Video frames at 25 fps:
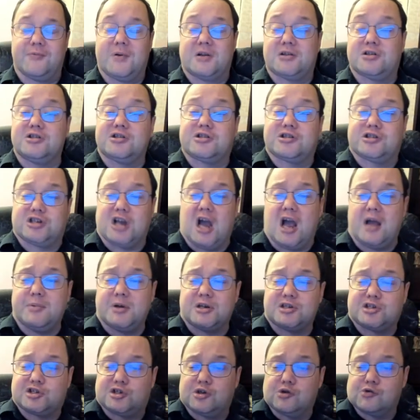Thank you so
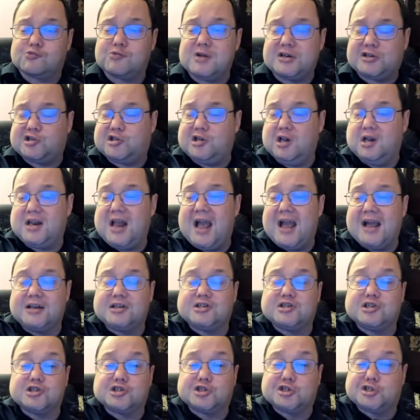much to Richard and
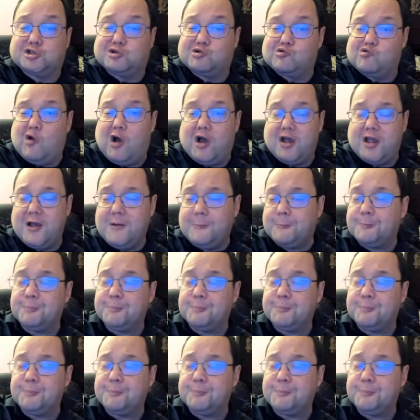to Ryan